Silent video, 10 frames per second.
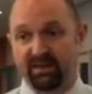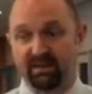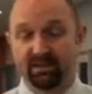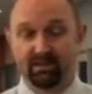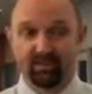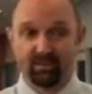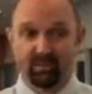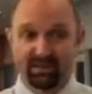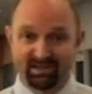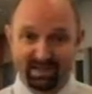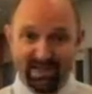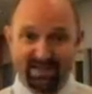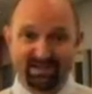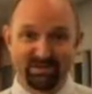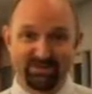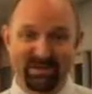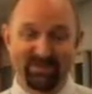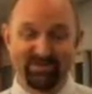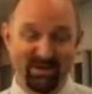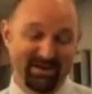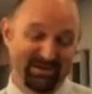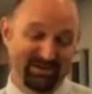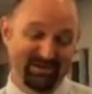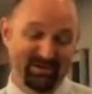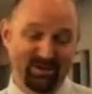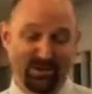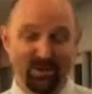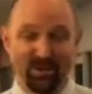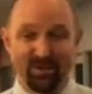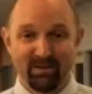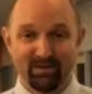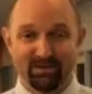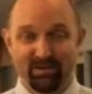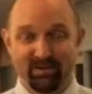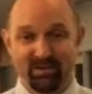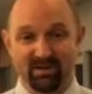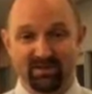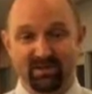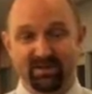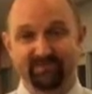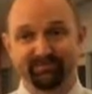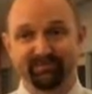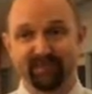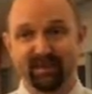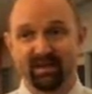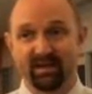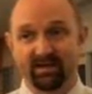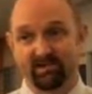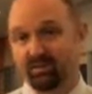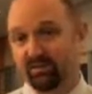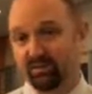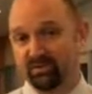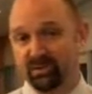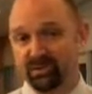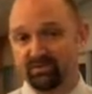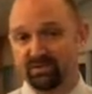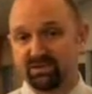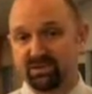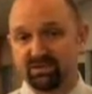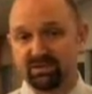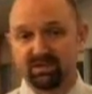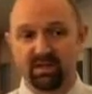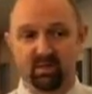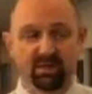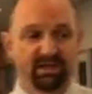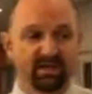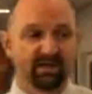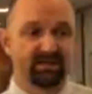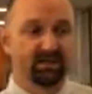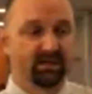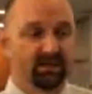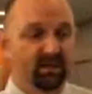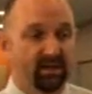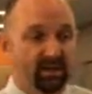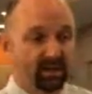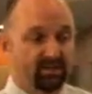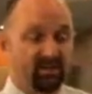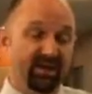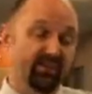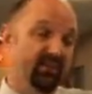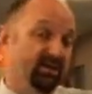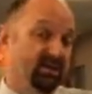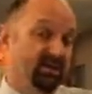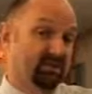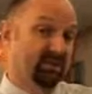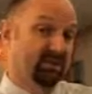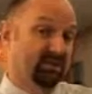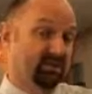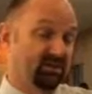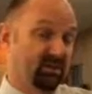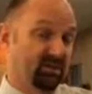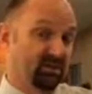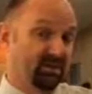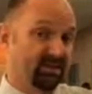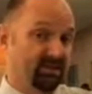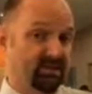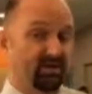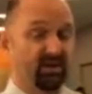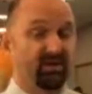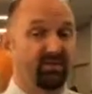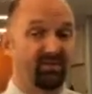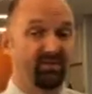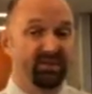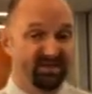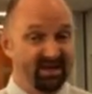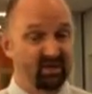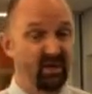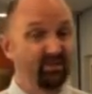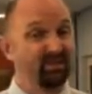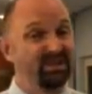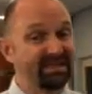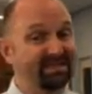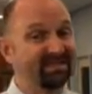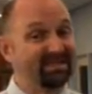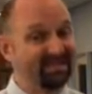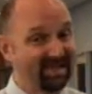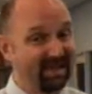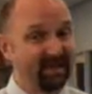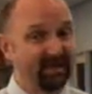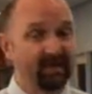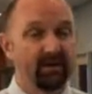but we had land and we had money, so we said, what are you thinking? And after a number of conversations, they worked out a deal to buy the building that's right next door to us. It's now called Peaslee Tech.